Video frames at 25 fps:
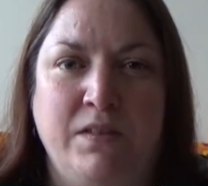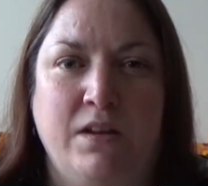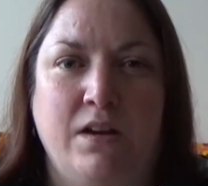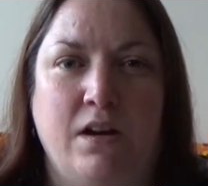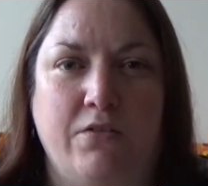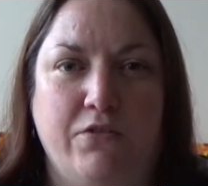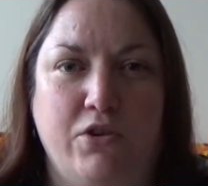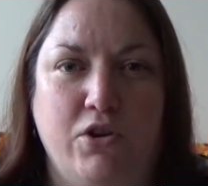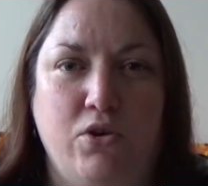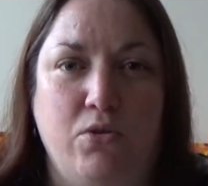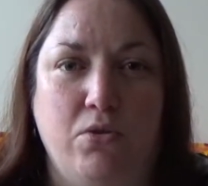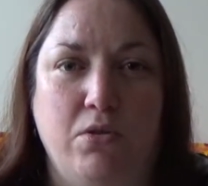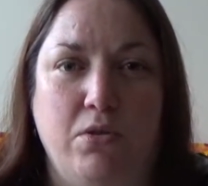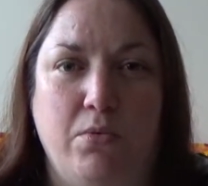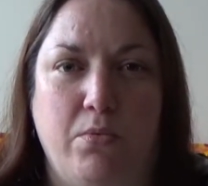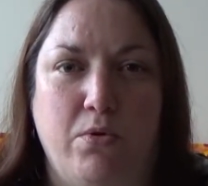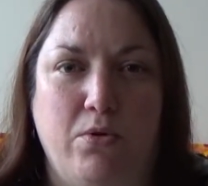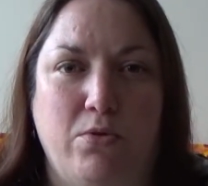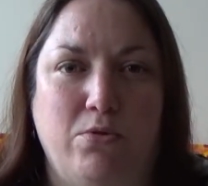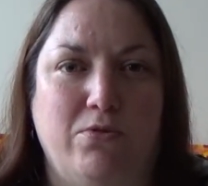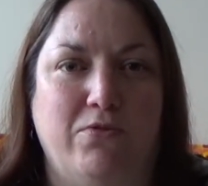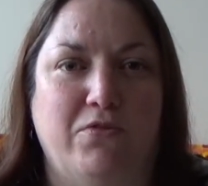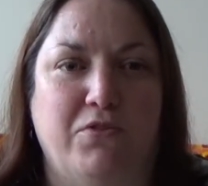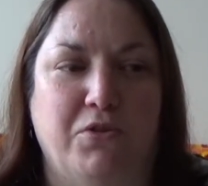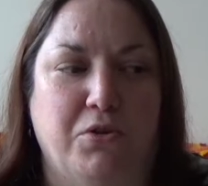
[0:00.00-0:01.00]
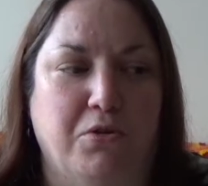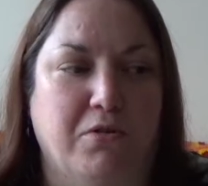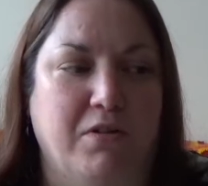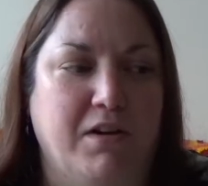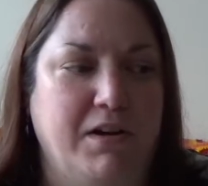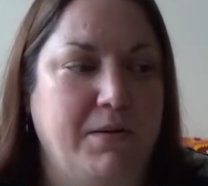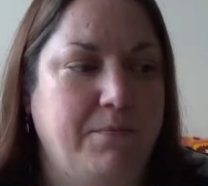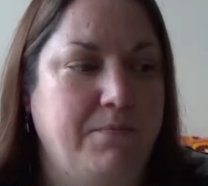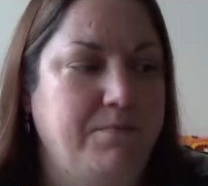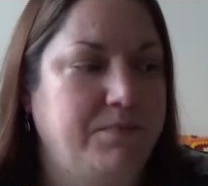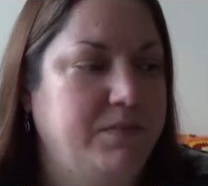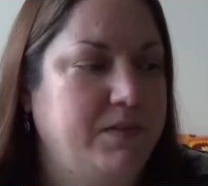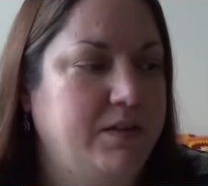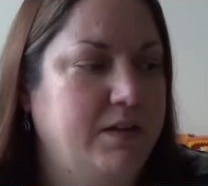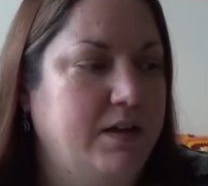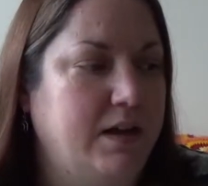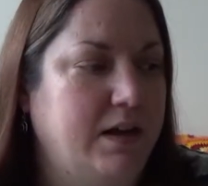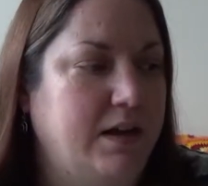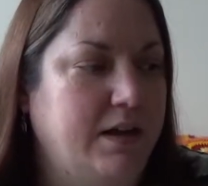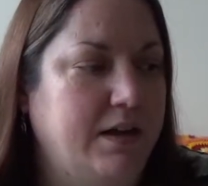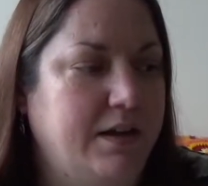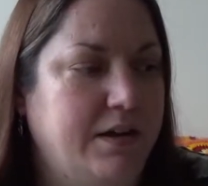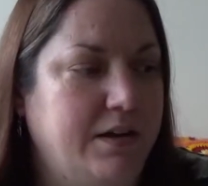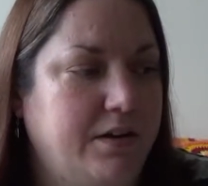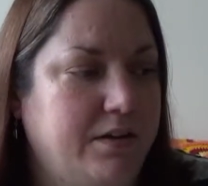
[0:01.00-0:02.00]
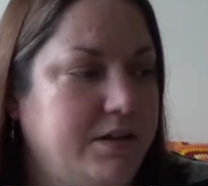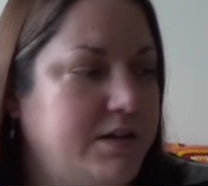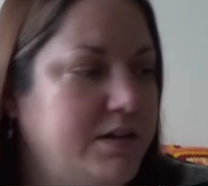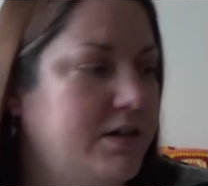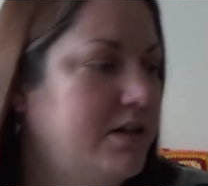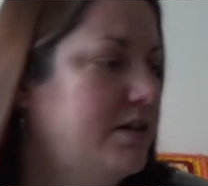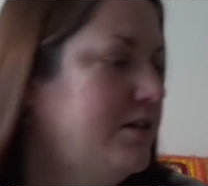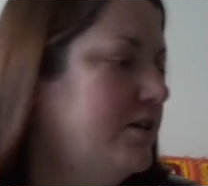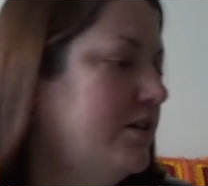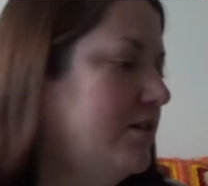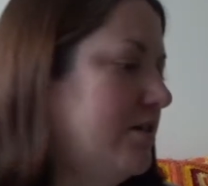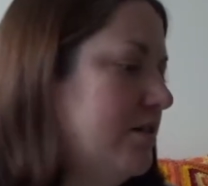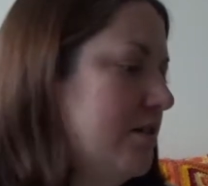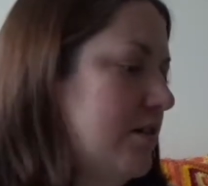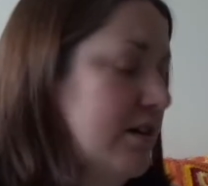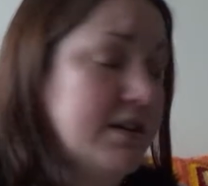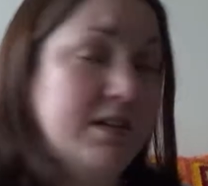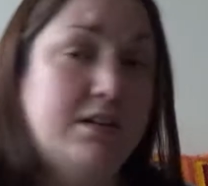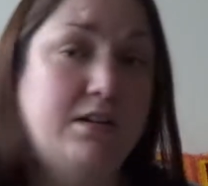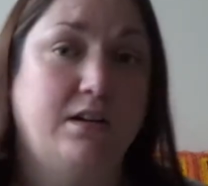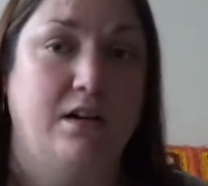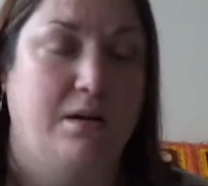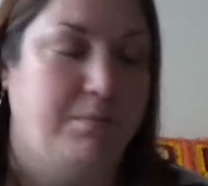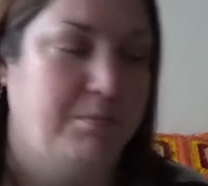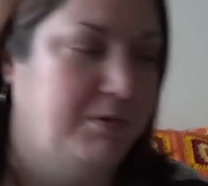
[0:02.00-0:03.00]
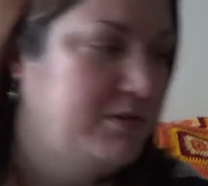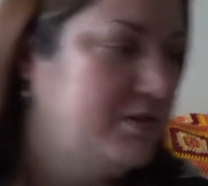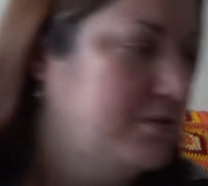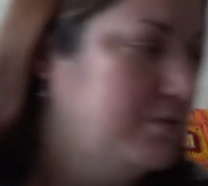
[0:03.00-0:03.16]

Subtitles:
I've got all the wool for it, and I did a couple of